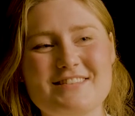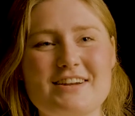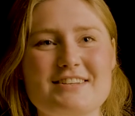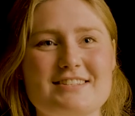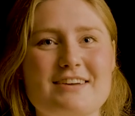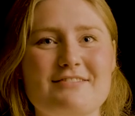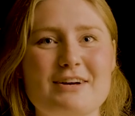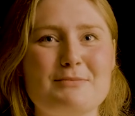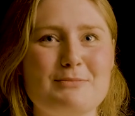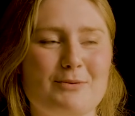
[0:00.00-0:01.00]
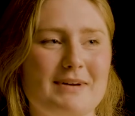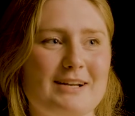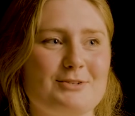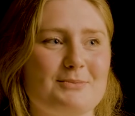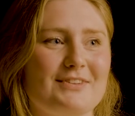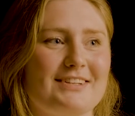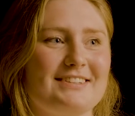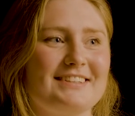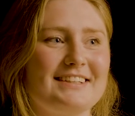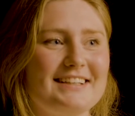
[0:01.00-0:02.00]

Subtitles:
thought a sci-fi would be more manageable than...